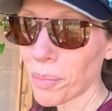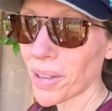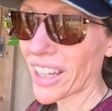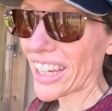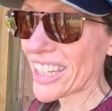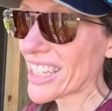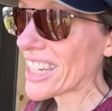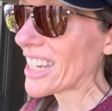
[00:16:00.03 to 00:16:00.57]

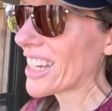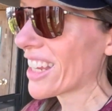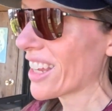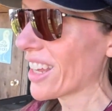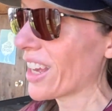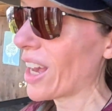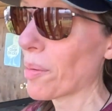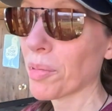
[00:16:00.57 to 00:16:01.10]
planting.
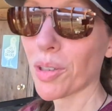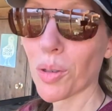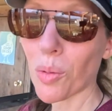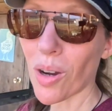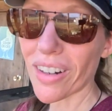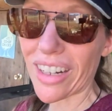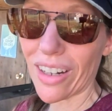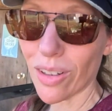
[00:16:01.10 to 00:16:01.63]
I'm going to
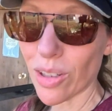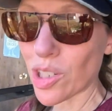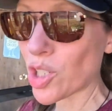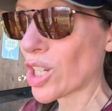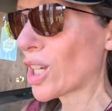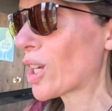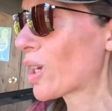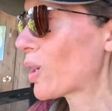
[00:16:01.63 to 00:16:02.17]
walk down to the
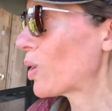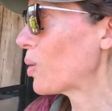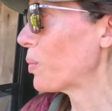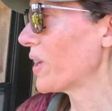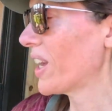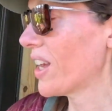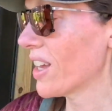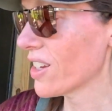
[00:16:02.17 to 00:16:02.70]
chicken coop
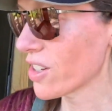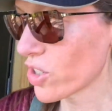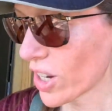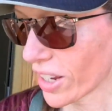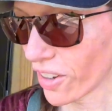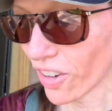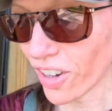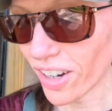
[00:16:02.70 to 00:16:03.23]
and
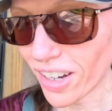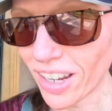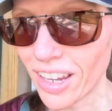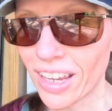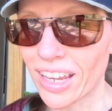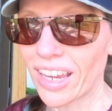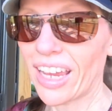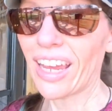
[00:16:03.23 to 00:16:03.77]
check on
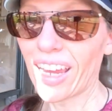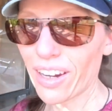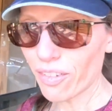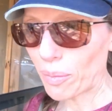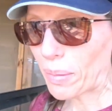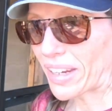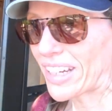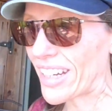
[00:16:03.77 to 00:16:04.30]

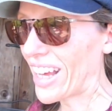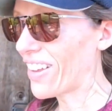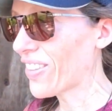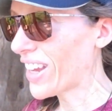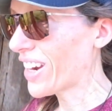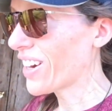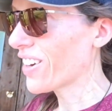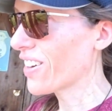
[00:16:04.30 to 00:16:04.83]
everybody down
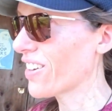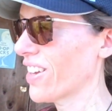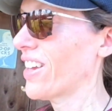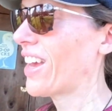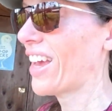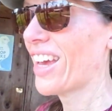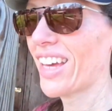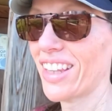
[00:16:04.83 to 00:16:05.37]
there.
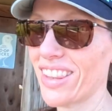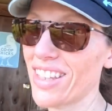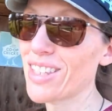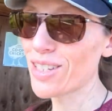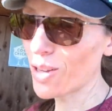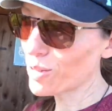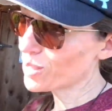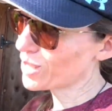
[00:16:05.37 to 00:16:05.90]
And let's
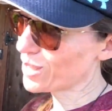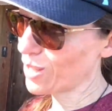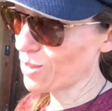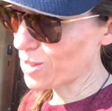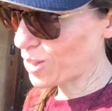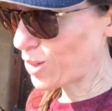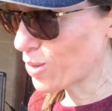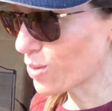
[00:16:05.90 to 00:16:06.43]
go look at those
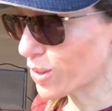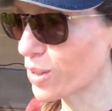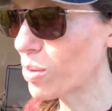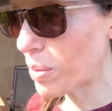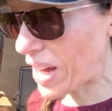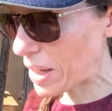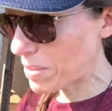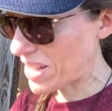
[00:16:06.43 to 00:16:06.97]
cute little
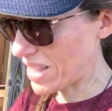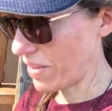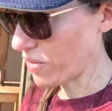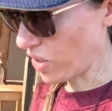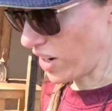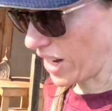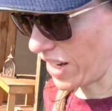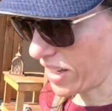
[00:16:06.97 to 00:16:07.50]
babies I've
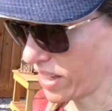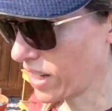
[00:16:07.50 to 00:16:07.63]
got.